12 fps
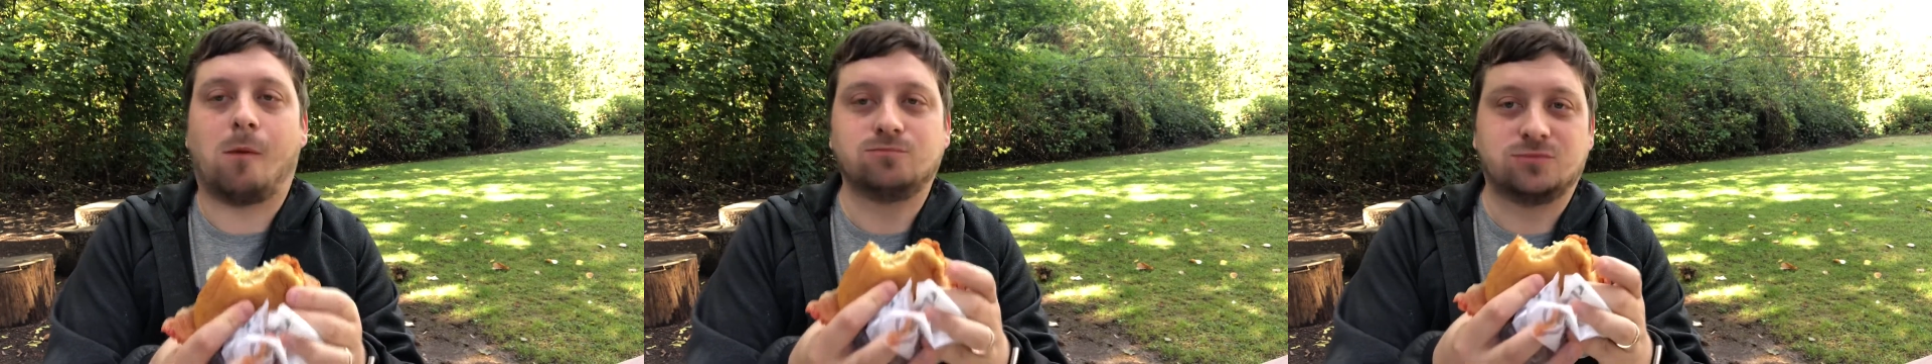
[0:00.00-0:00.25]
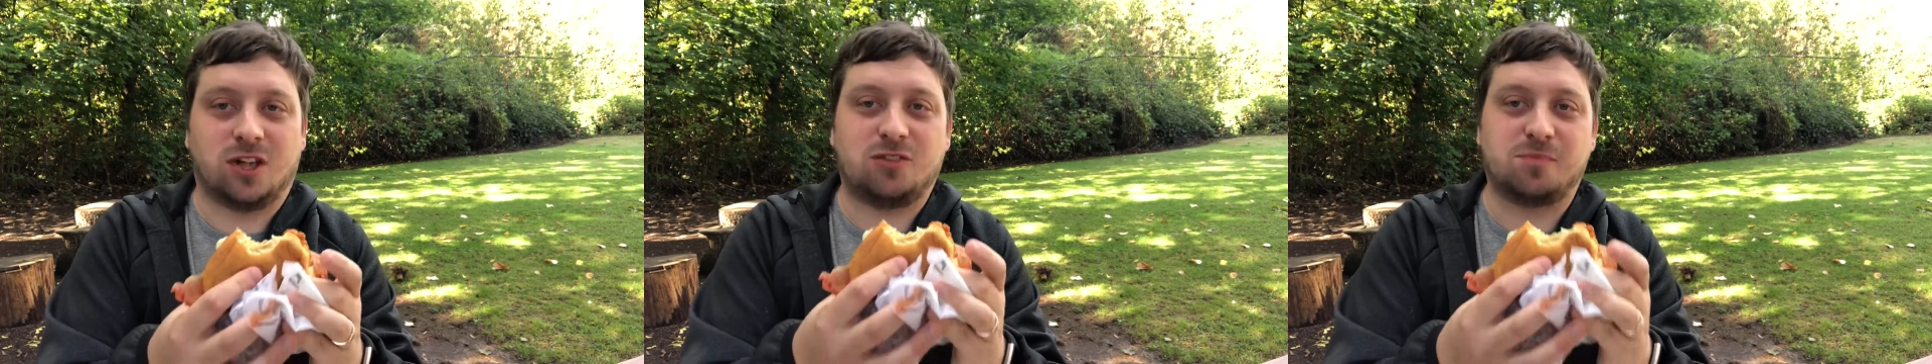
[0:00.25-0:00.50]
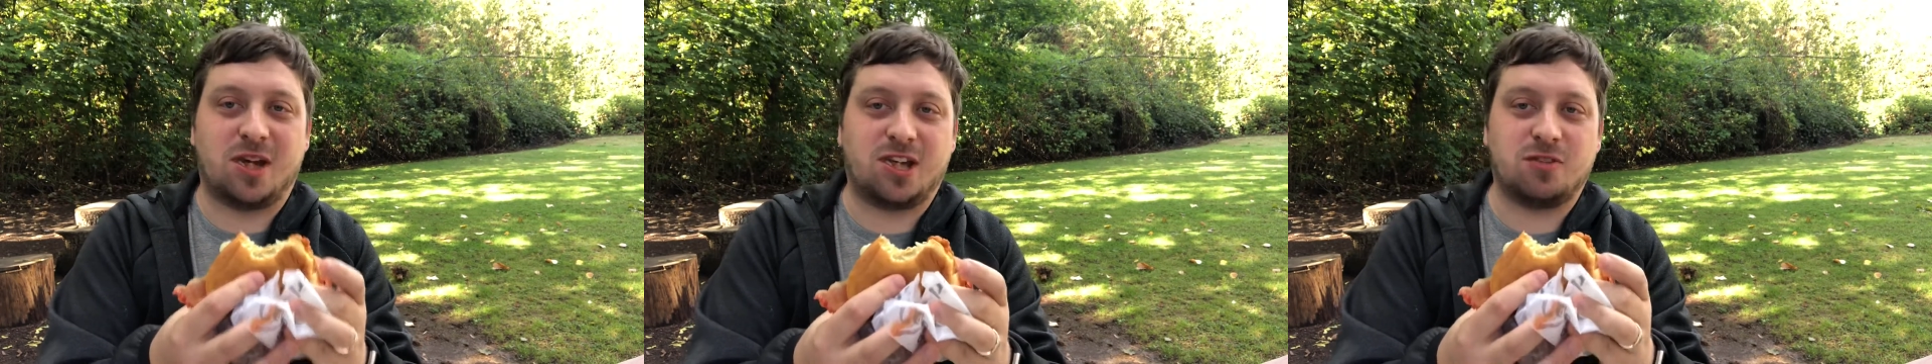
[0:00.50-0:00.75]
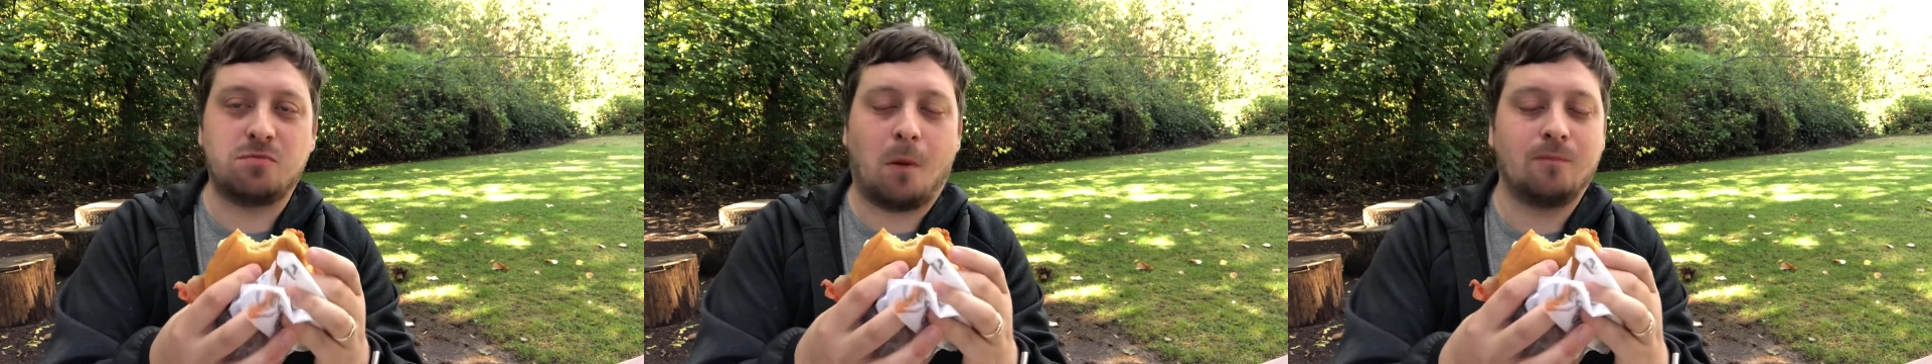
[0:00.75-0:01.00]
That's
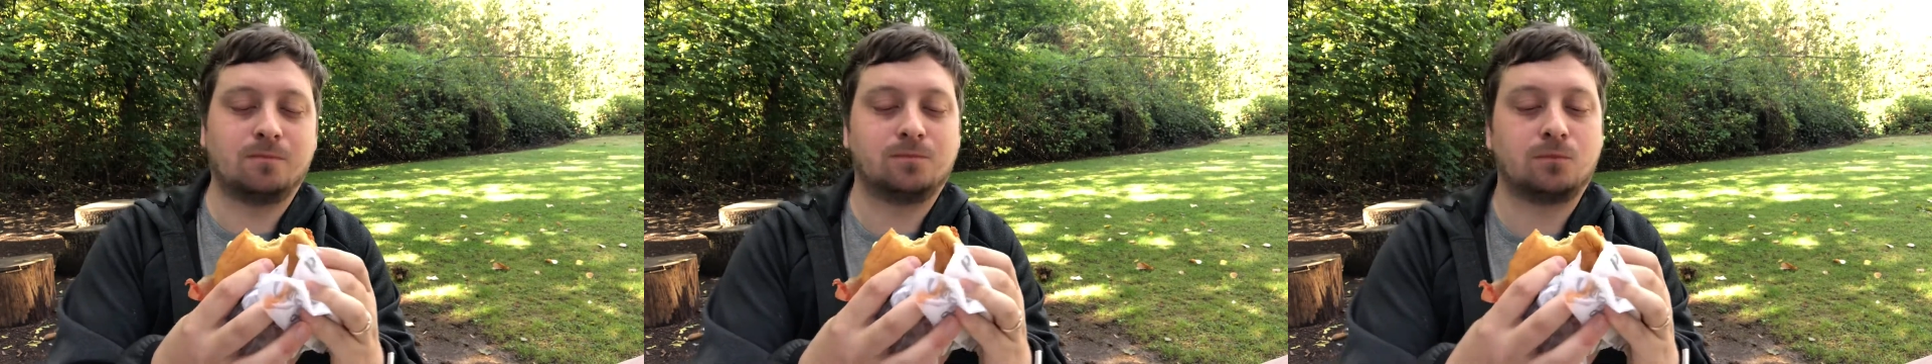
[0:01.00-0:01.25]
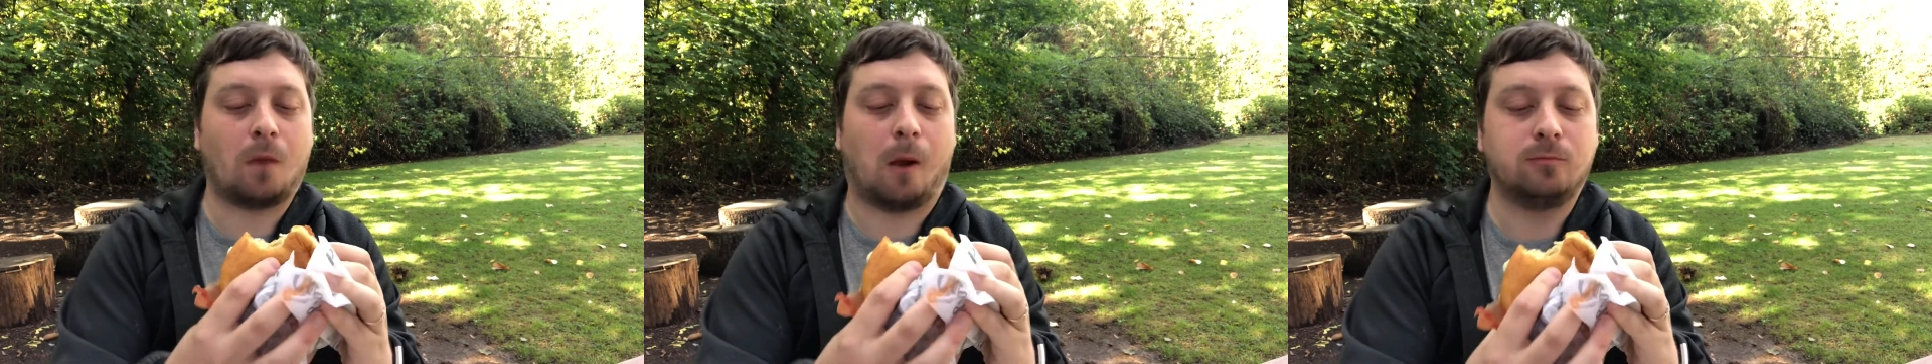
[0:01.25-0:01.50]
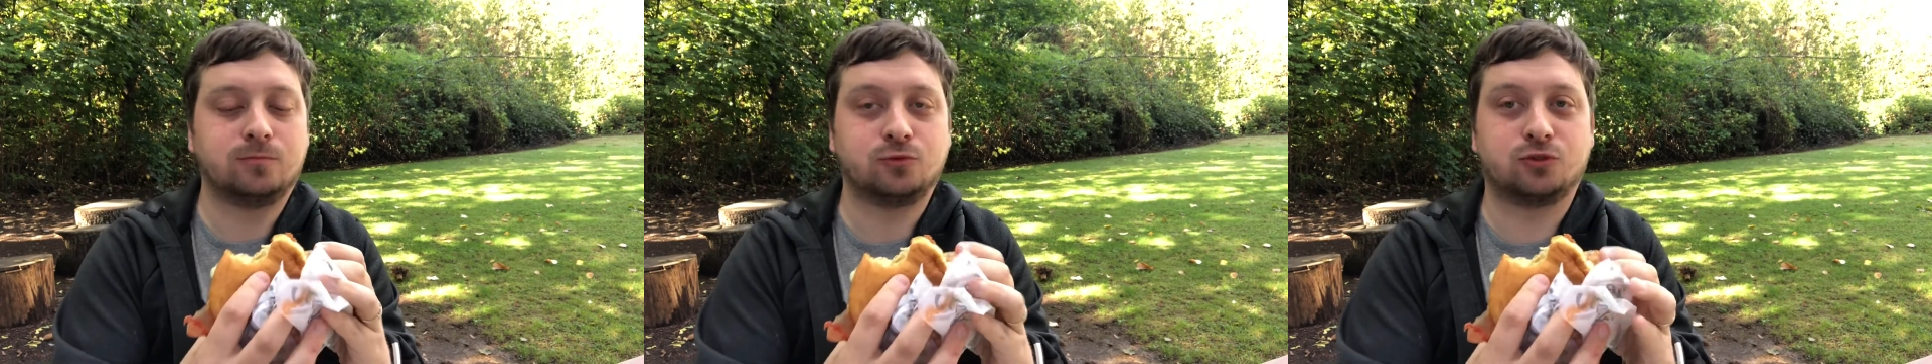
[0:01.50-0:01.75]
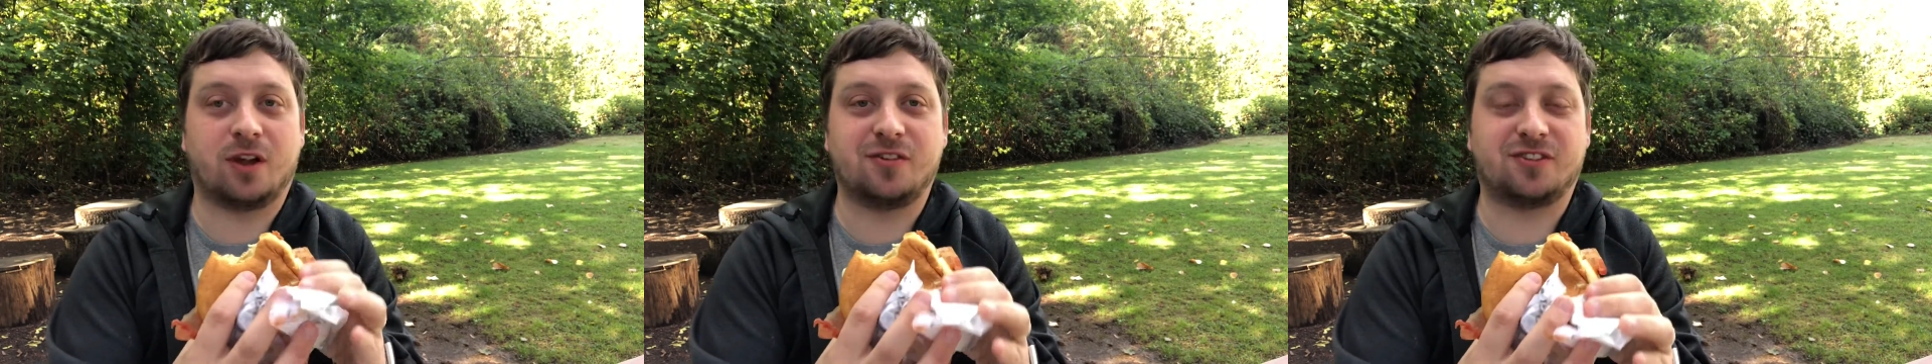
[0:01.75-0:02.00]
bacon.
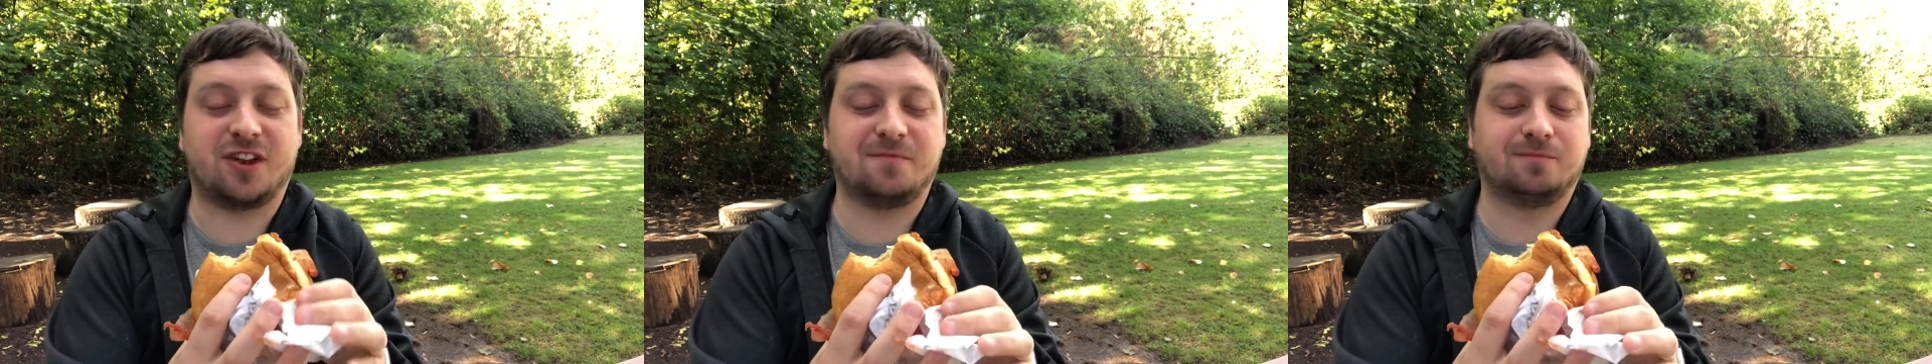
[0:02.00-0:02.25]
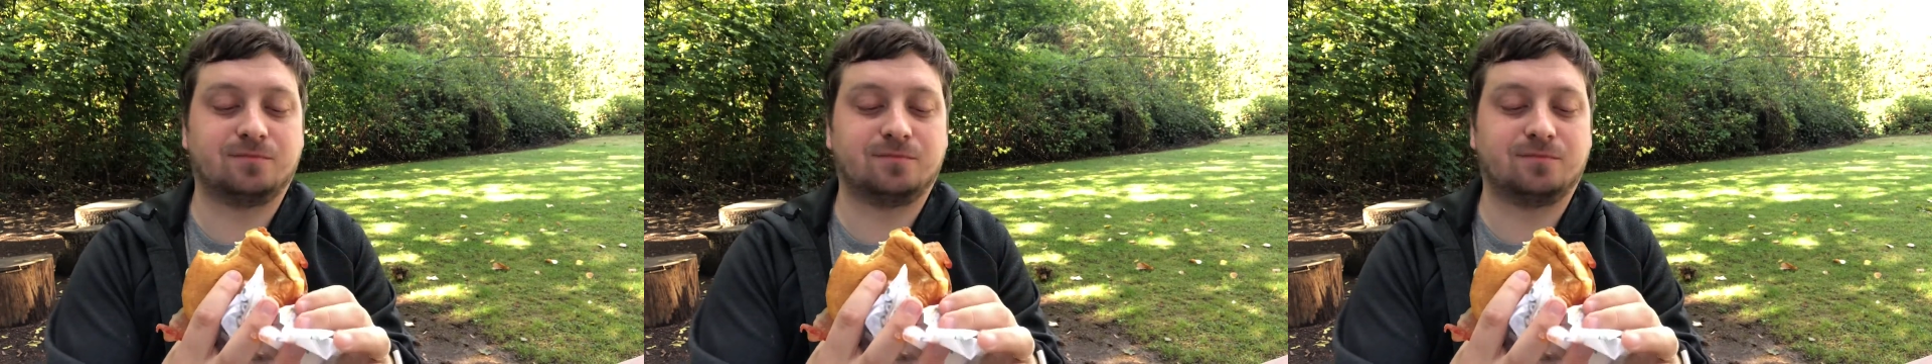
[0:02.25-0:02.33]
Try this again.